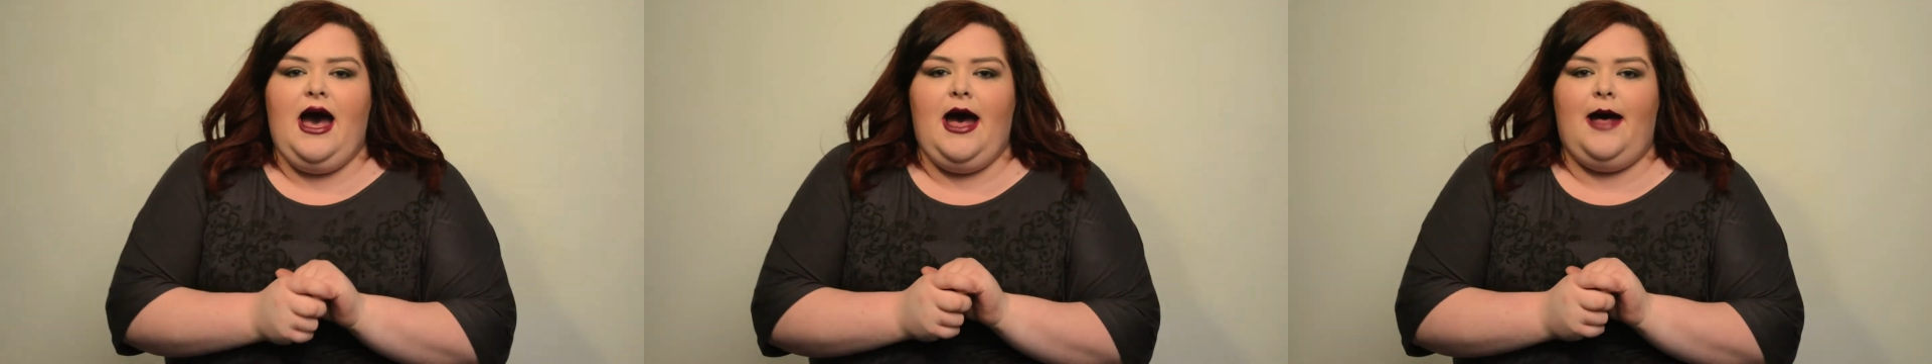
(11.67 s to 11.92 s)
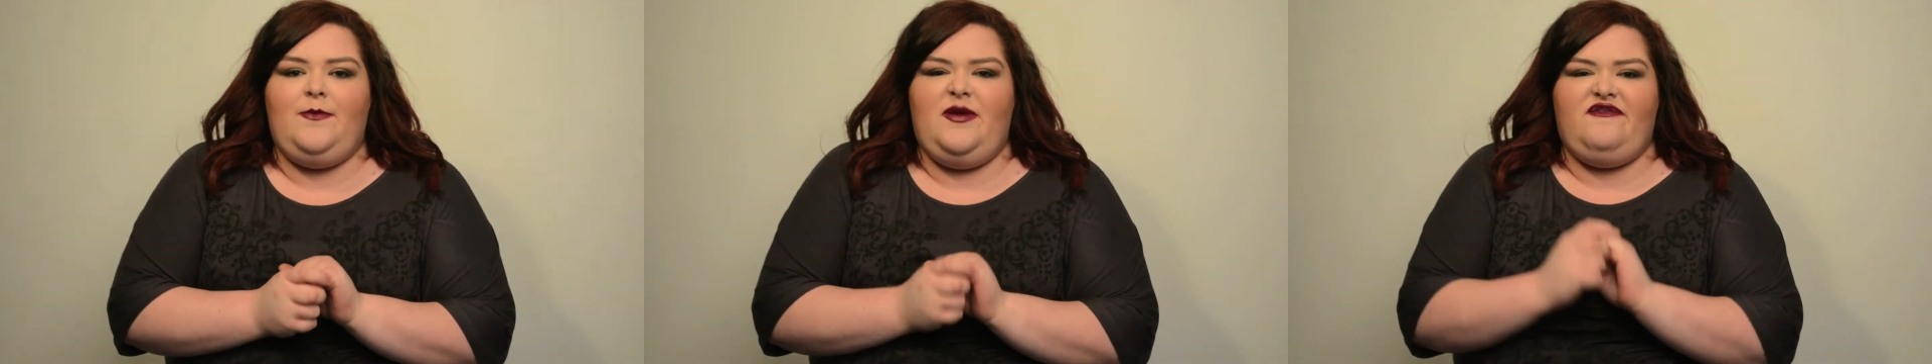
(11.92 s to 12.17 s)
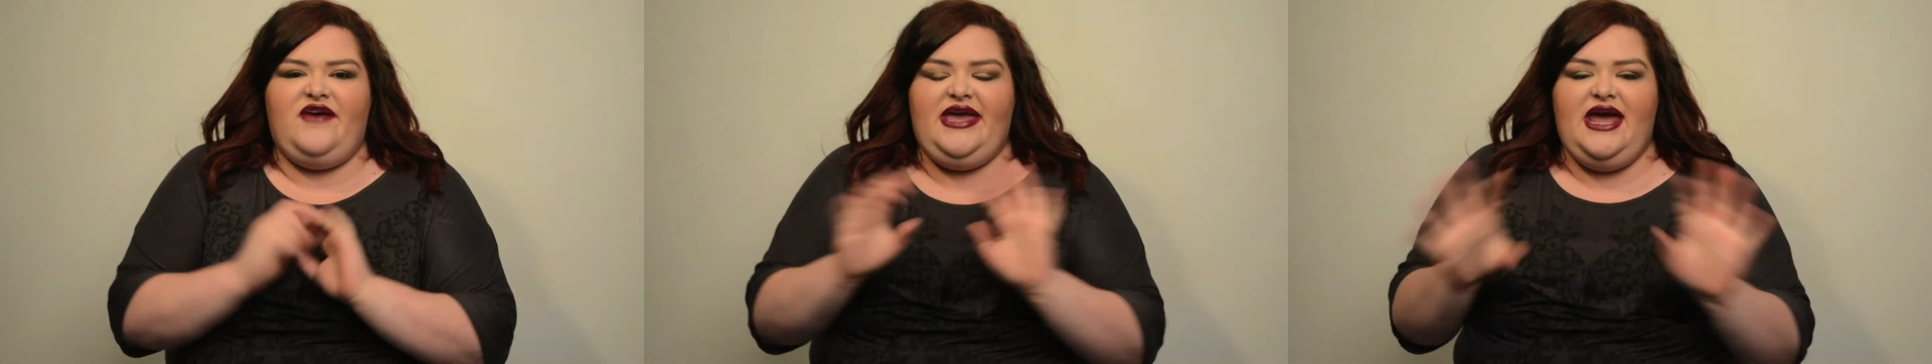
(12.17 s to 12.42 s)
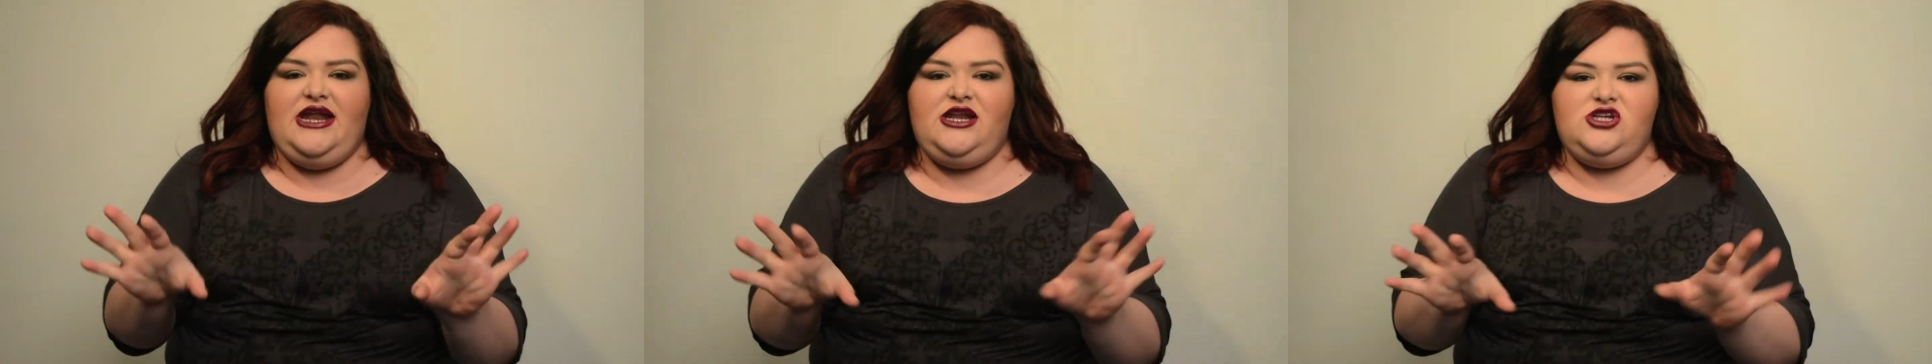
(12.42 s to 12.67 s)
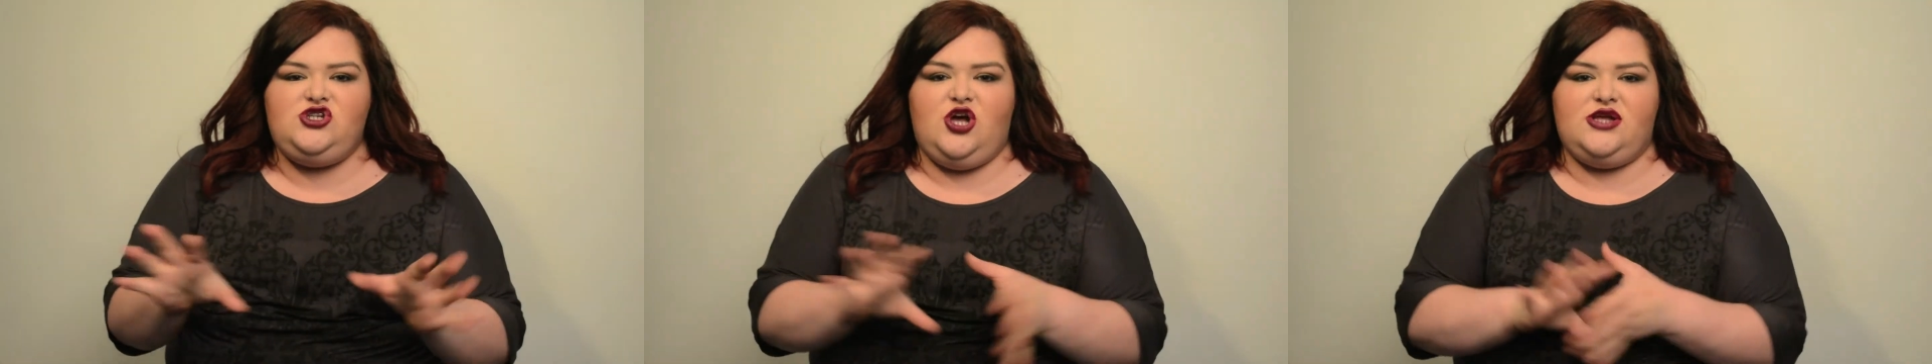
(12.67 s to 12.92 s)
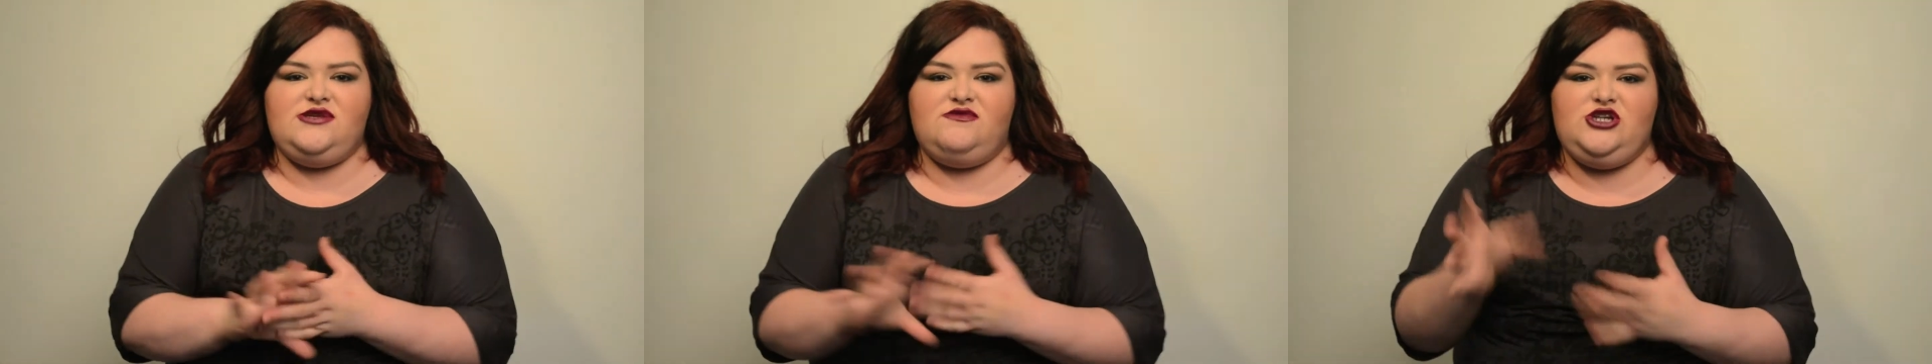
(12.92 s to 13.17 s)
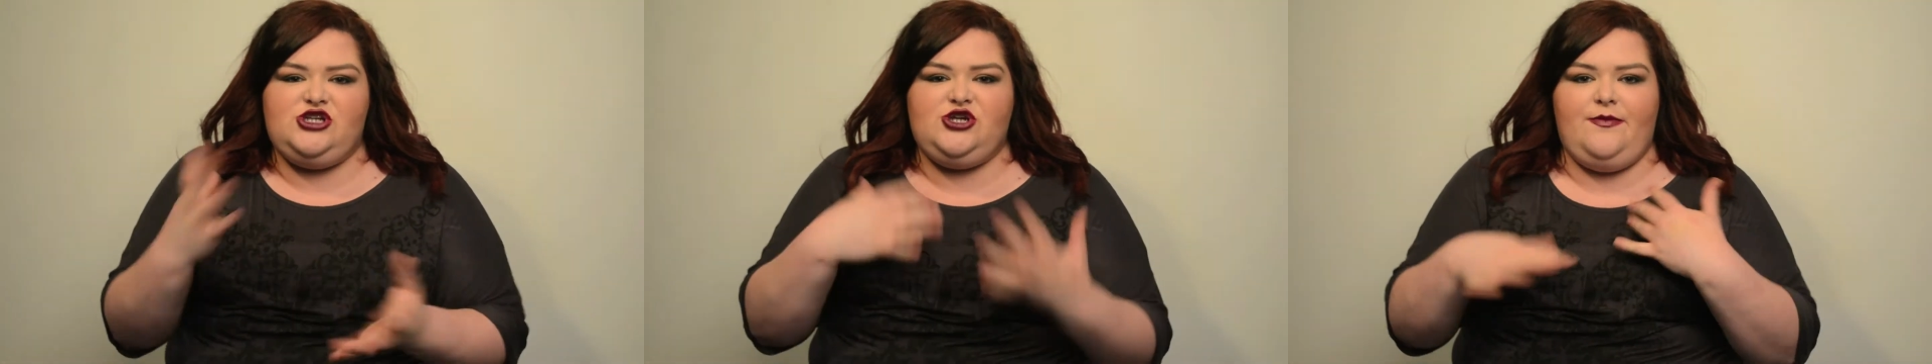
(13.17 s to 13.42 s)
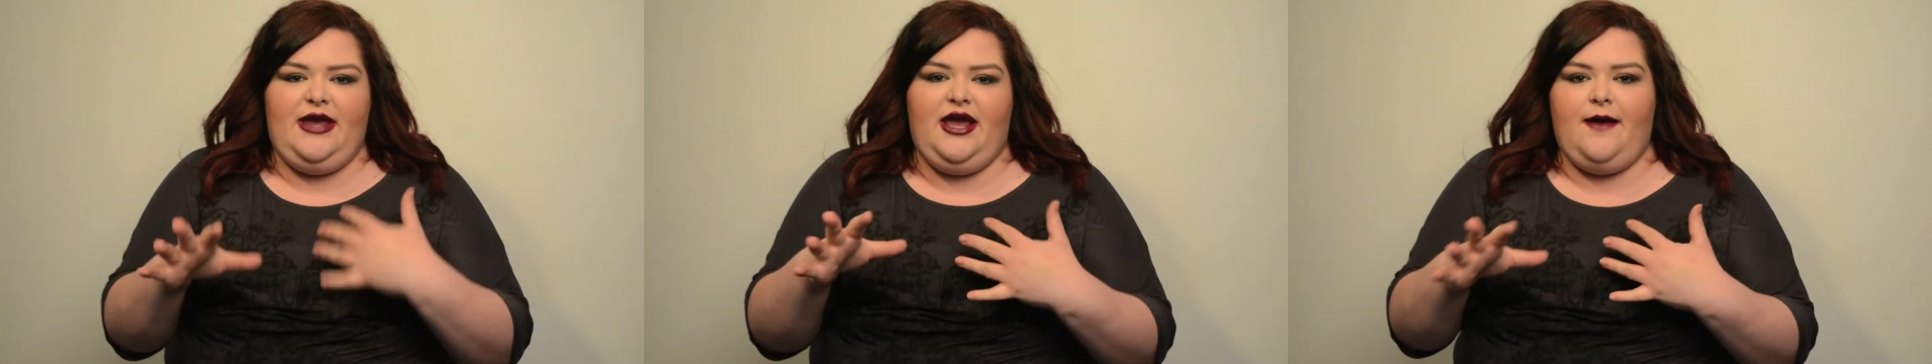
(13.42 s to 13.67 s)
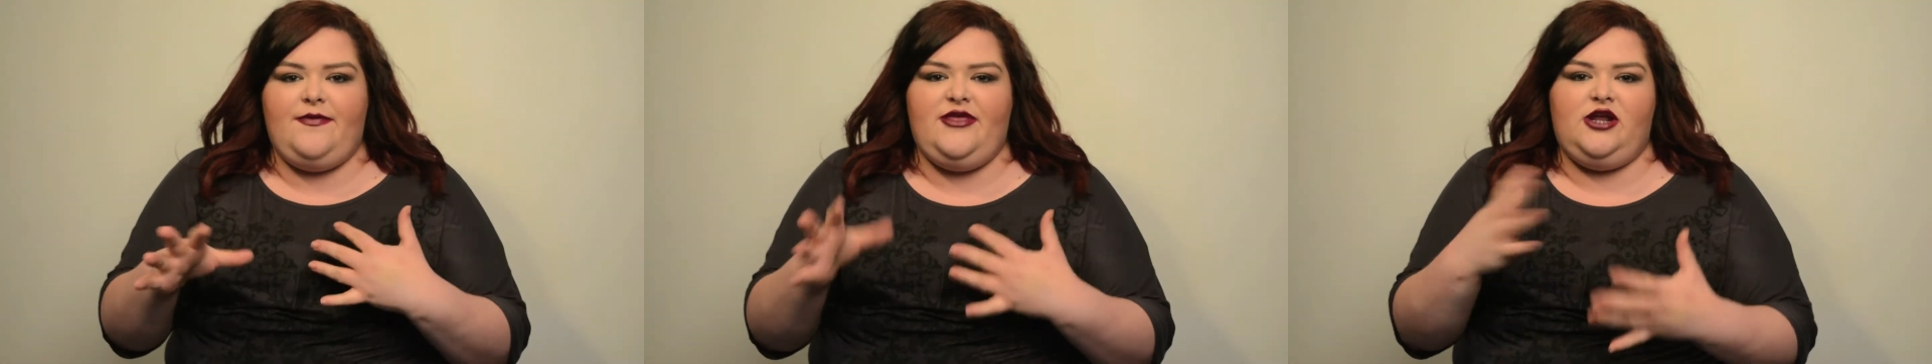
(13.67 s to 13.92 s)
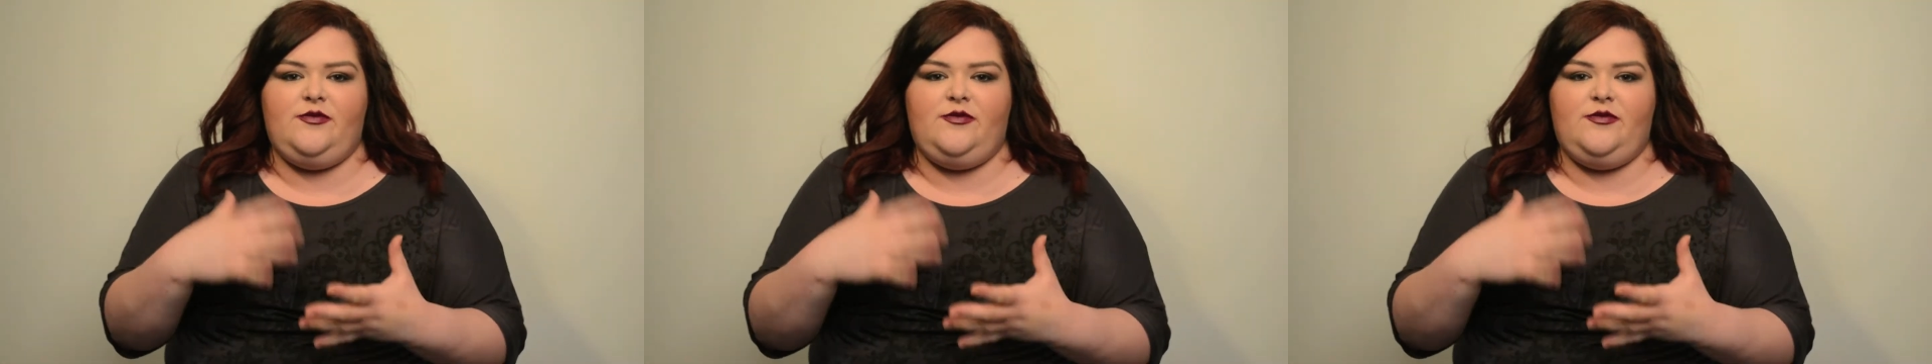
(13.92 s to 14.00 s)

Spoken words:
If I get any shots of just her makeup,